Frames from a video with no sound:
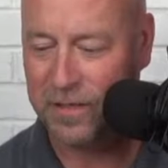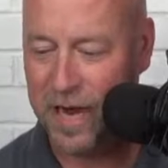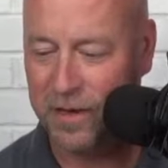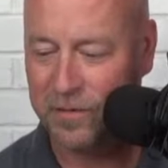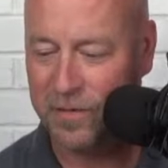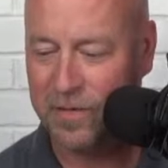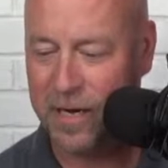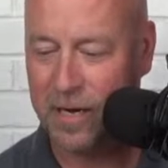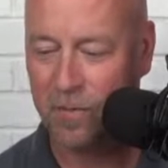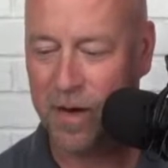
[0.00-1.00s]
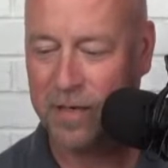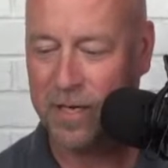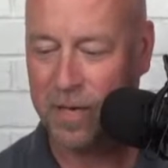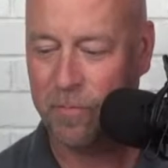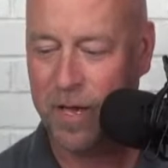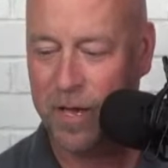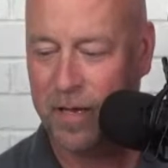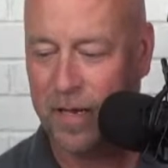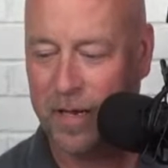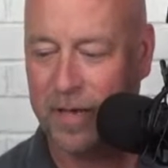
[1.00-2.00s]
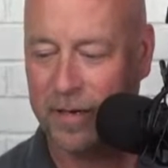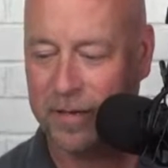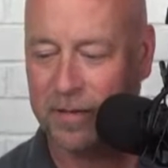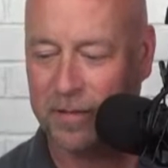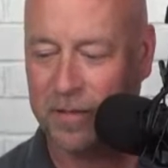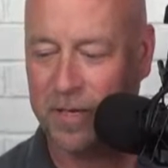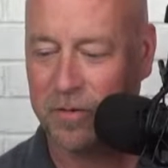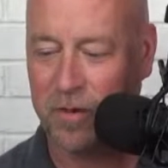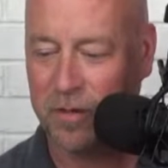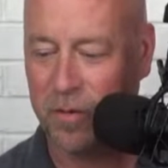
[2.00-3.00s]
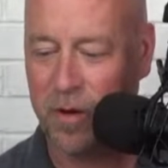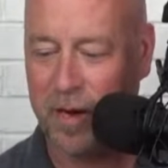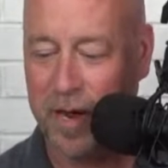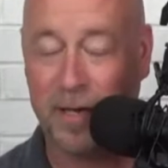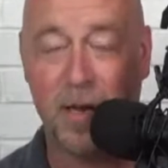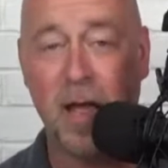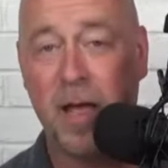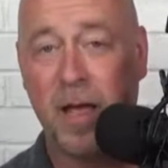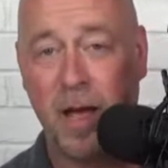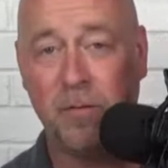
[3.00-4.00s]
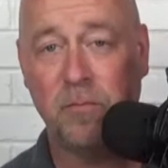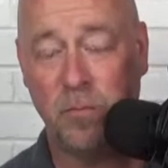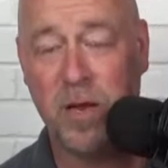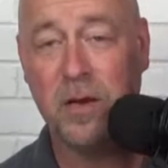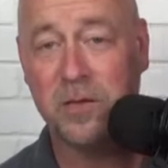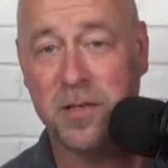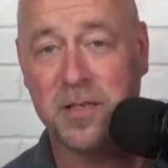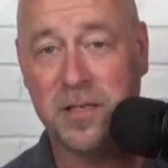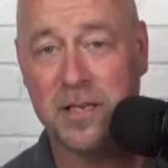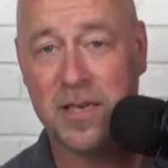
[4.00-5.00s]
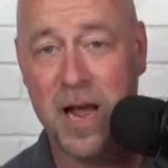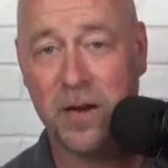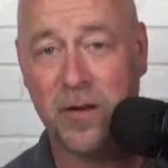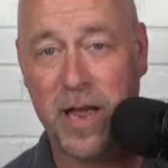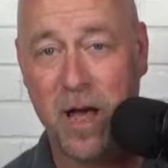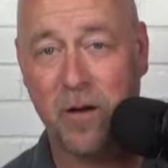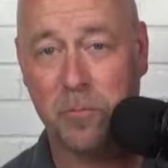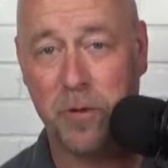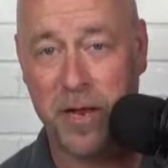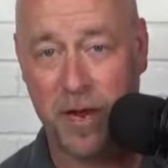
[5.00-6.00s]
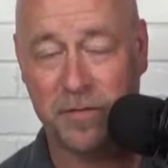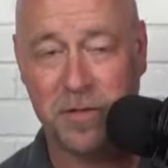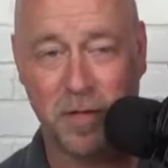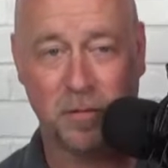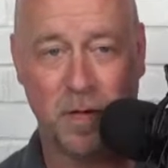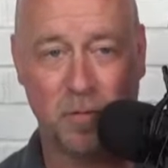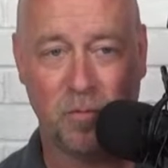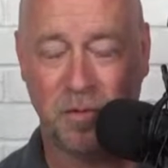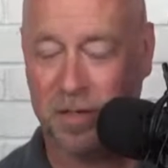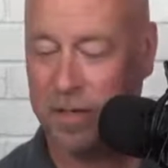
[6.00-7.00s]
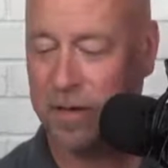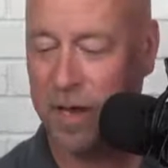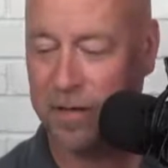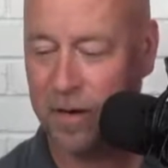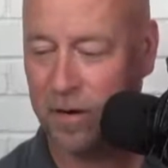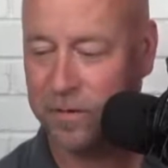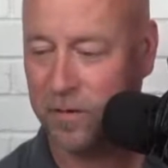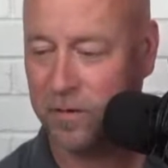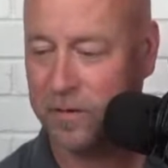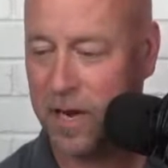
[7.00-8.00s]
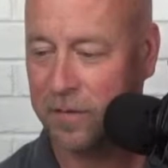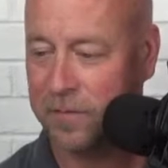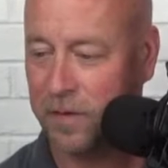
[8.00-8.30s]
Silo's the 2nd-ranked team in District 2A8. I'd be interested to see Silo and Howe in the playoffs then, and we'll see how that all turns out.